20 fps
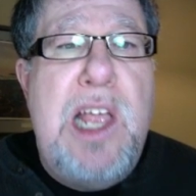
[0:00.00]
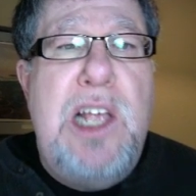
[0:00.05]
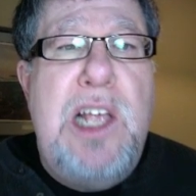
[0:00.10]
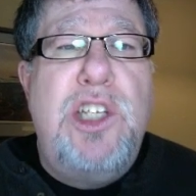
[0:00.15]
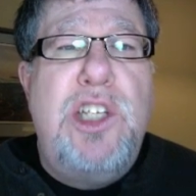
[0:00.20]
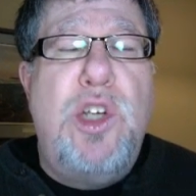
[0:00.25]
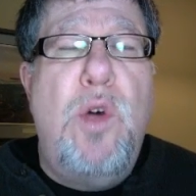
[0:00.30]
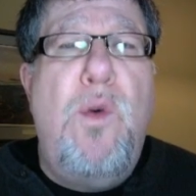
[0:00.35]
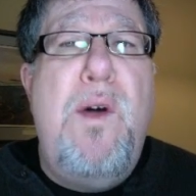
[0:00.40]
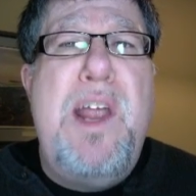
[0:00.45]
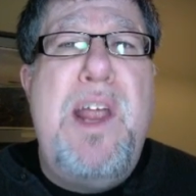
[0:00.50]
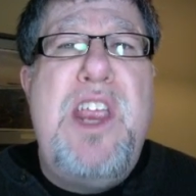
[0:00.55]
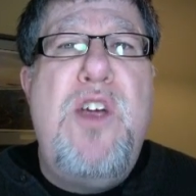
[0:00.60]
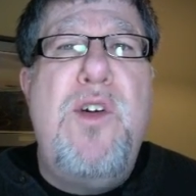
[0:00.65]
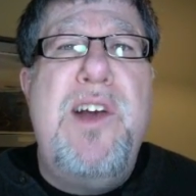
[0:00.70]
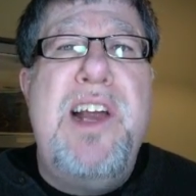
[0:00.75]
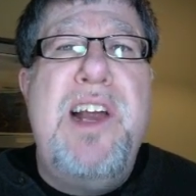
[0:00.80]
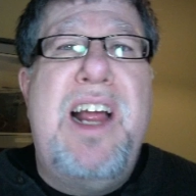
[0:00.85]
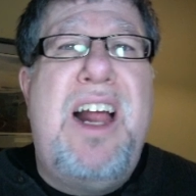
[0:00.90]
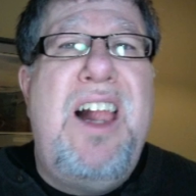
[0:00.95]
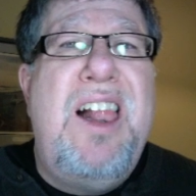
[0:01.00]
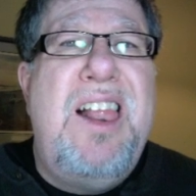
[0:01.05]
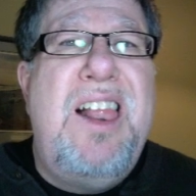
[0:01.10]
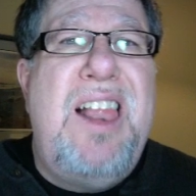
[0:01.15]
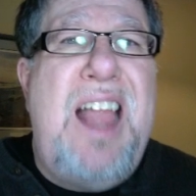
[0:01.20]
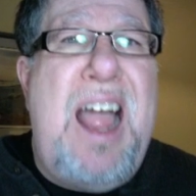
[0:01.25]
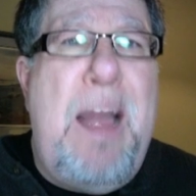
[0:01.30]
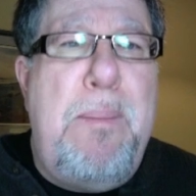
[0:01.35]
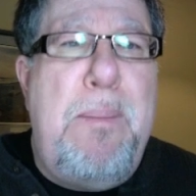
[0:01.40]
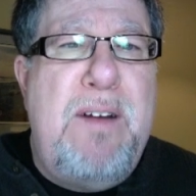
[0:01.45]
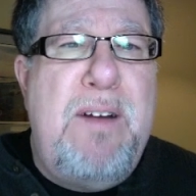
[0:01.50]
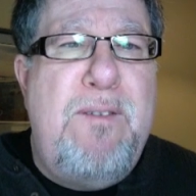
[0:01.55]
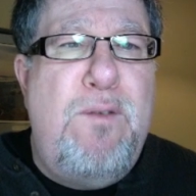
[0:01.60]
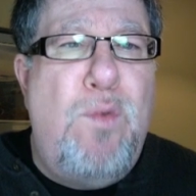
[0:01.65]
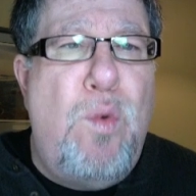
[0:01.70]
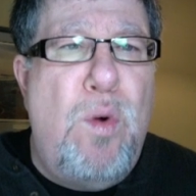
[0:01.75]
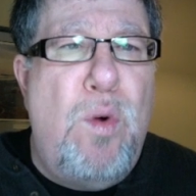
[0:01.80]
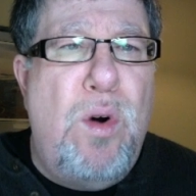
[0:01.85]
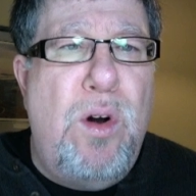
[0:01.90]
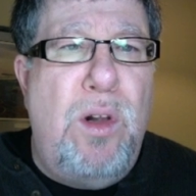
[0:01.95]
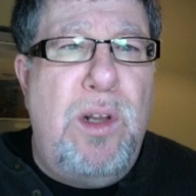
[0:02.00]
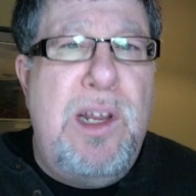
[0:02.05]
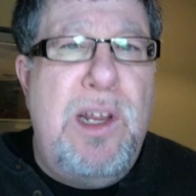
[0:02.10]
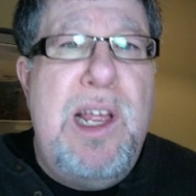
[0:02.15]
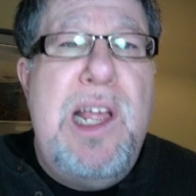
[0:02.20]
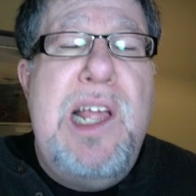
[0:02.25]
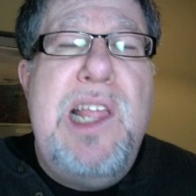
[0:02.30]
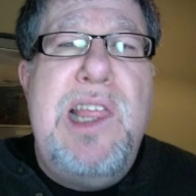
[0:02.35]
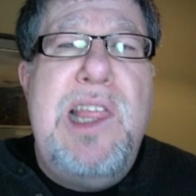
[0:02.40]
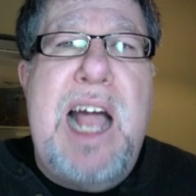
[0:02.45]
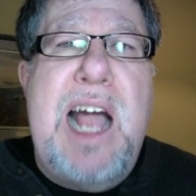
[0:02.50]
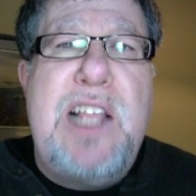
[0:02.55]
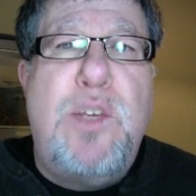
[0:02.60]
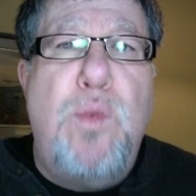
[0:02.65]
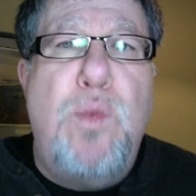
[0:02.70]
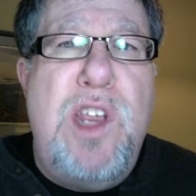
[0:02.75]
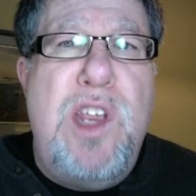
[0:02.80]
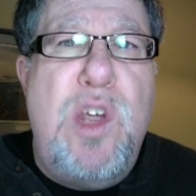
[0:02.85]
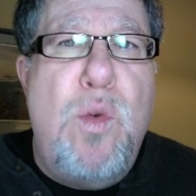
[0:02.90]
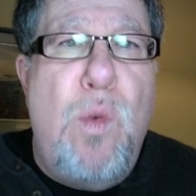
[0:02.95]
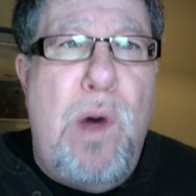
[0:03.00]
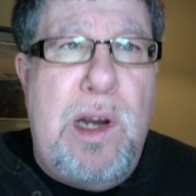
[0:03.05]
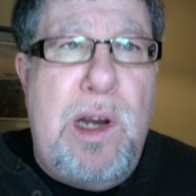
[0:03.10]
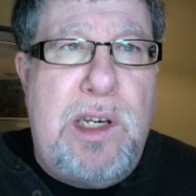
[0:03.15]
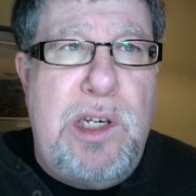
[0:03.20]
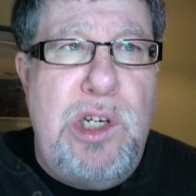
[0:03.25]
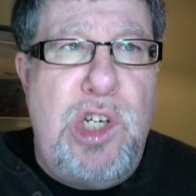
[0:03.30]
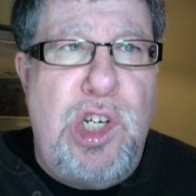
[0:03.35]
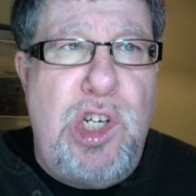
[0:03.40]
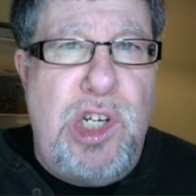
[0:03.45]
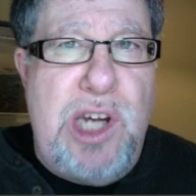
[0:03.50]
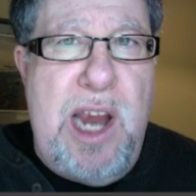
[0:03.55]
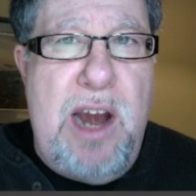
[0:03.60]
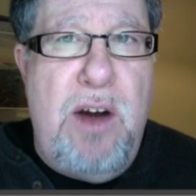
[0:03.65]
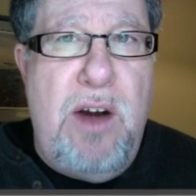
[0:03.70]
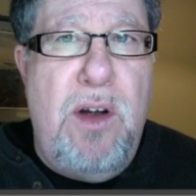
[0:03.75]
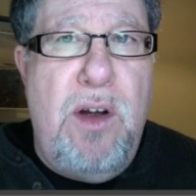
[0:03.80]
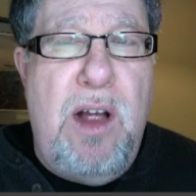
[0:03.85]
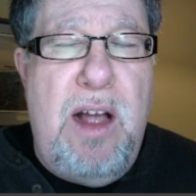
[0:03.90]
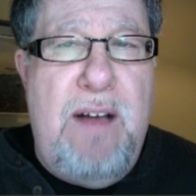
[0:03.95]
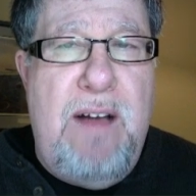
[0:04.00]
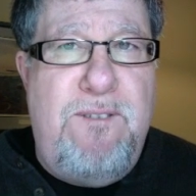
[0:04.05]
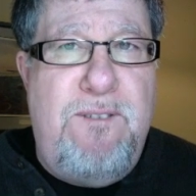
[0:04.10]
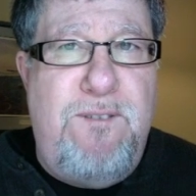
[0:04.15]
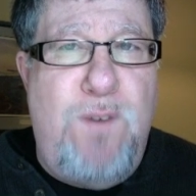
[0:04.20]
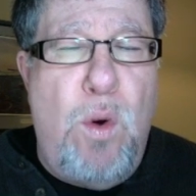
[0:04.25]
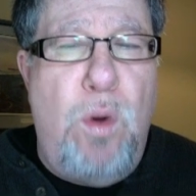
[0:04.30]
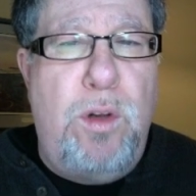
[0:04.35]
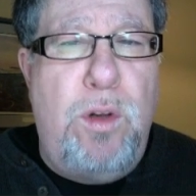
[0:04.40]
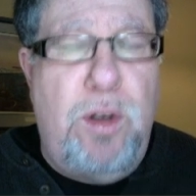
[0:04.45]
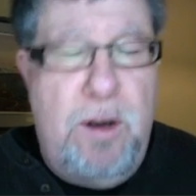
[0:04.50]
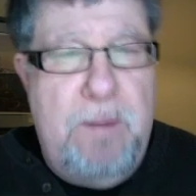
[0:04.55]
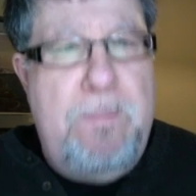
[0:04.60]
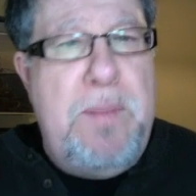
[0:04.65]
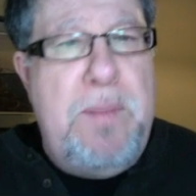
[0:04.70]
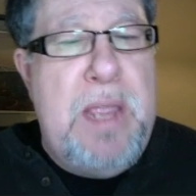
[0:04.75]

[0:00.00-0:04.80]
So when you're in a collaborative world, that's when you want to share a folder.